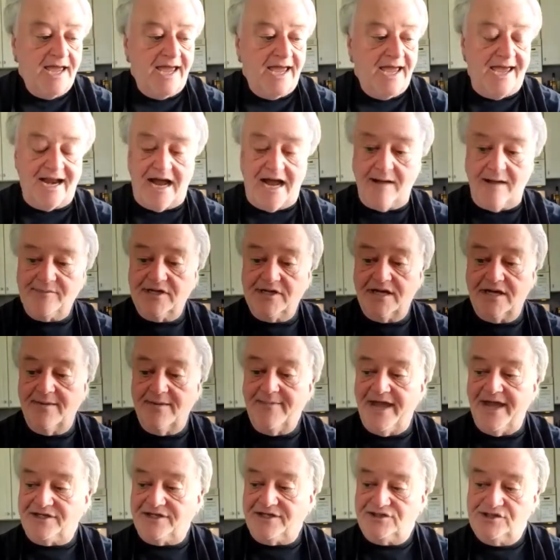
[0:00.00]
And I'm going to
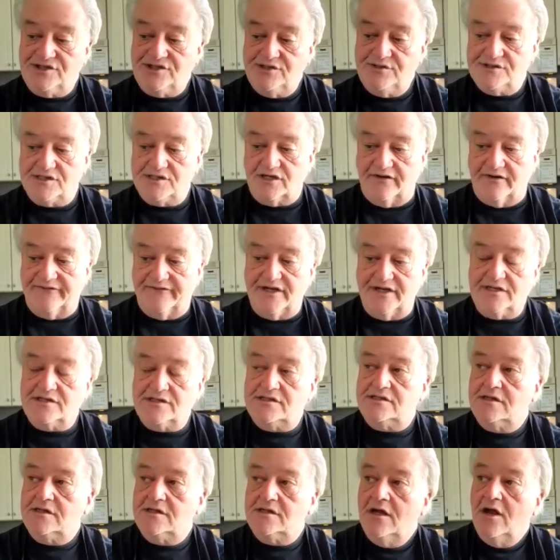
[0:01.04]
make 2
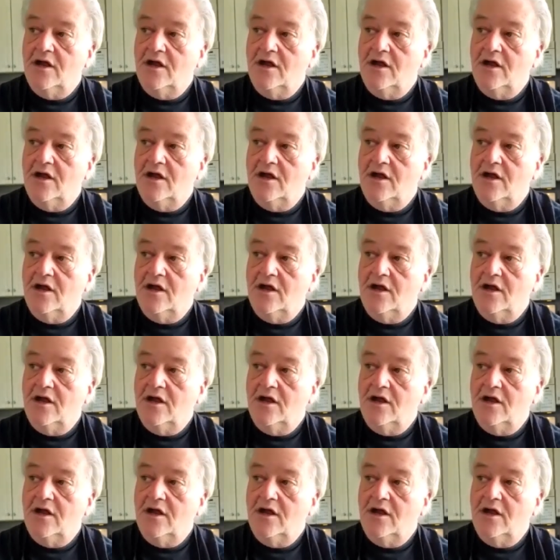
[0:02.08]
servings,